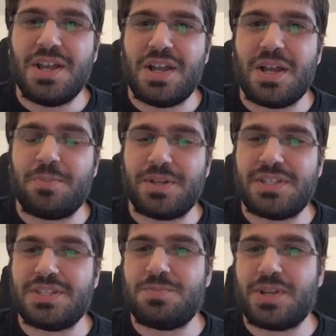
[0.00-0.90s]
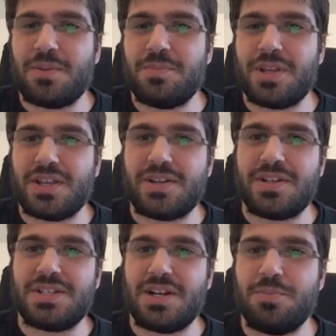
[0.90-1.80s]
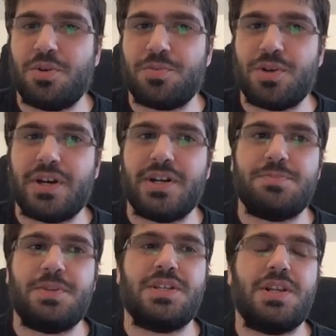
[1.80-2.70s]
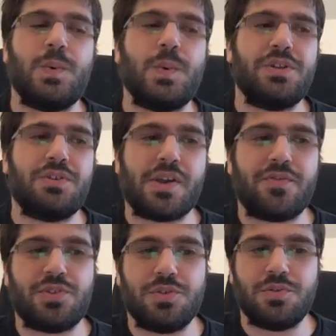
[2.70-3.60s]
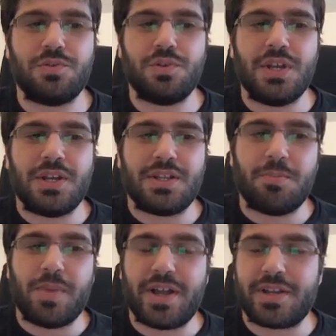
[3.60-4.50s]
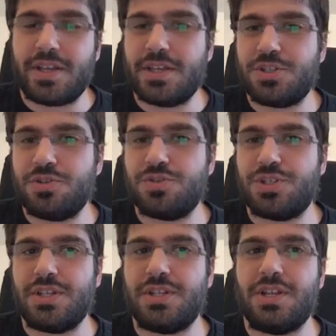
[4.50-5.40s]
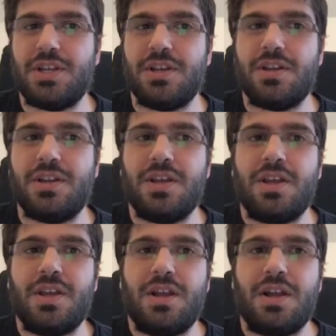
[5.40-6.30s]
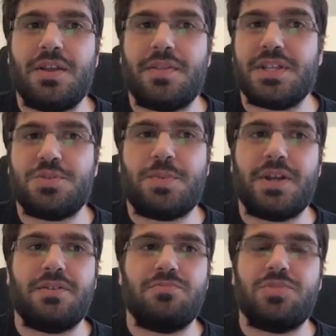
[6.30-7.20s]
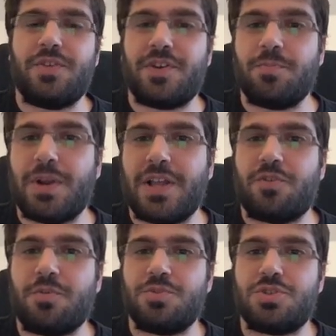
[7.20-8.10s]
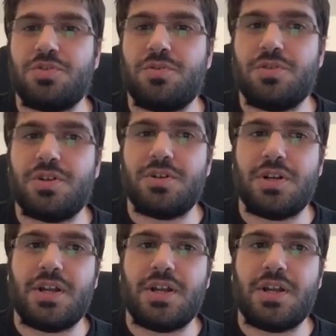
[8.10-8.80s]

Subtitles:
But it's becoming increasingly popular, especially when you have to debug issues in that span different platforms, or